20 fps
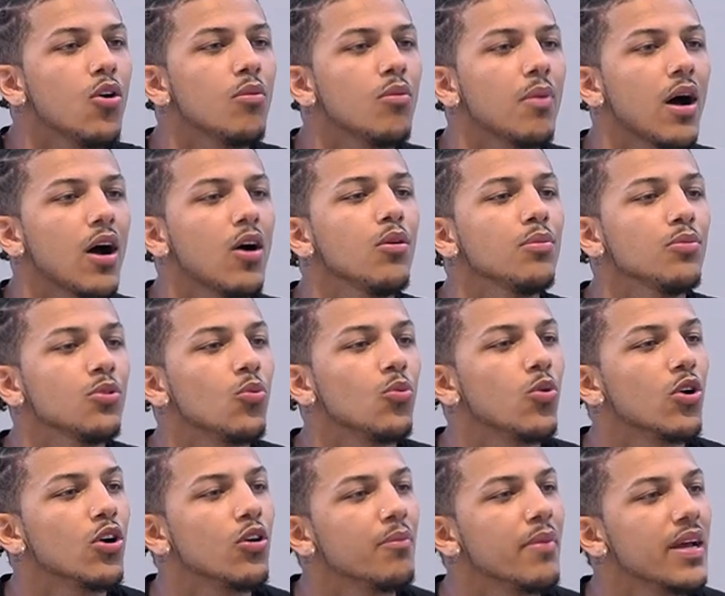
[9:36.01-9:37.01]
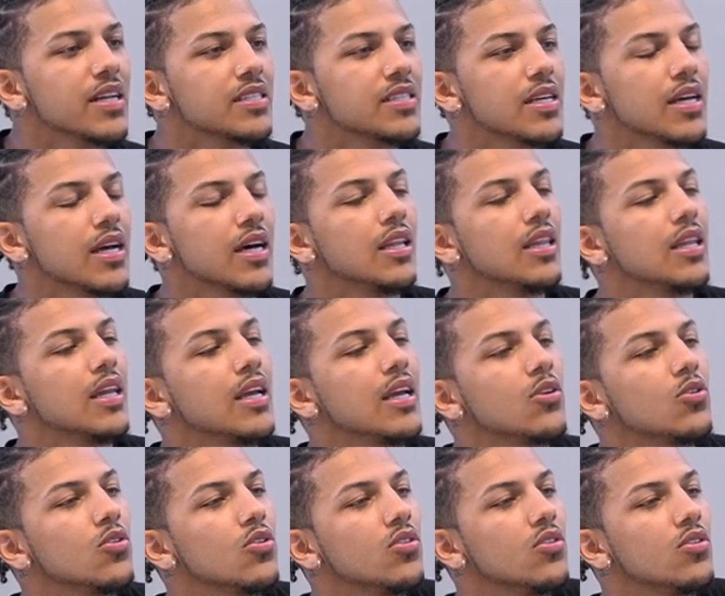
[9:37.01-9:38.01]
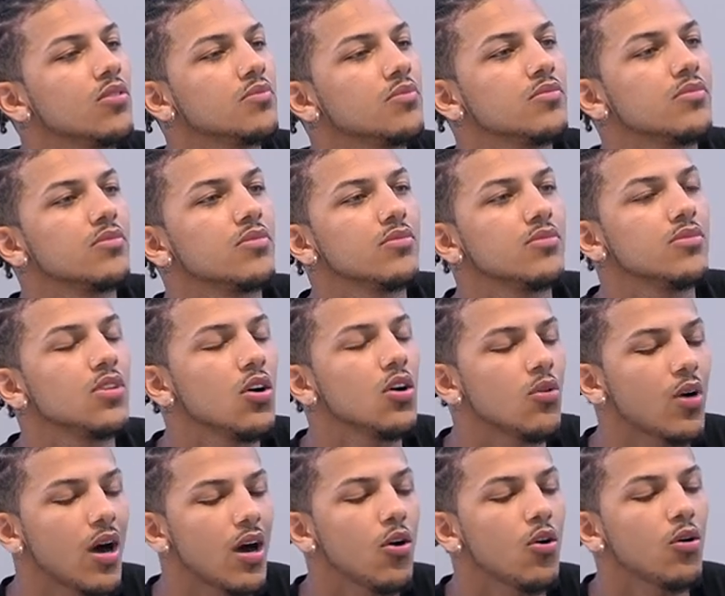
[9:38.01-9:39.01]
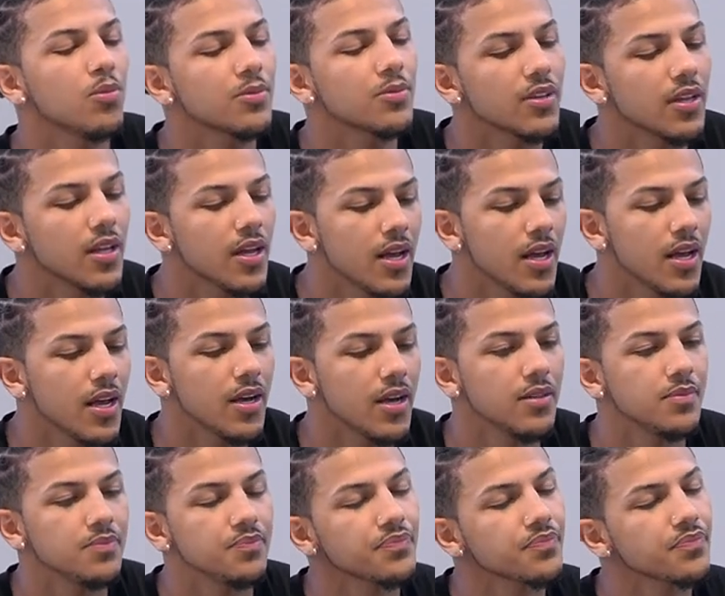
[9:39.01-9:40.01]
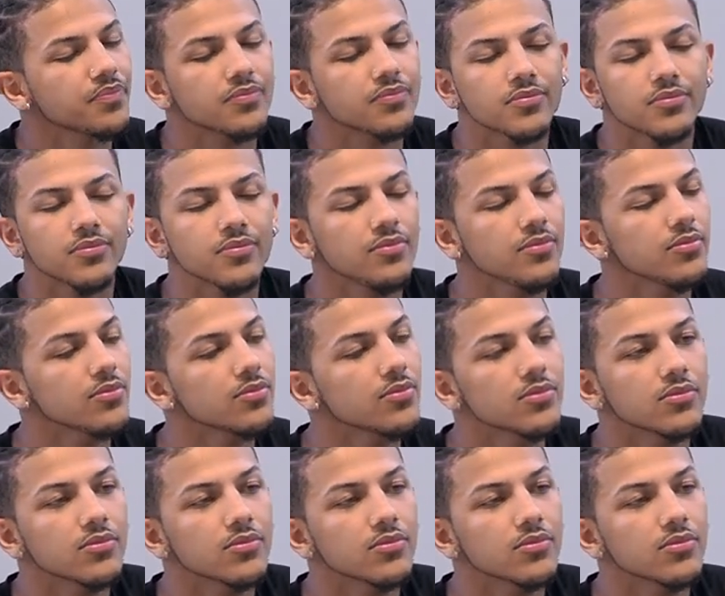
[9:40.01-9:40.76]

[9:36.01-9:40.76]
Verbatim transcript: I hope the world makes it illegal. Let's have an engagement party. No, we can have an engagement party, and that could be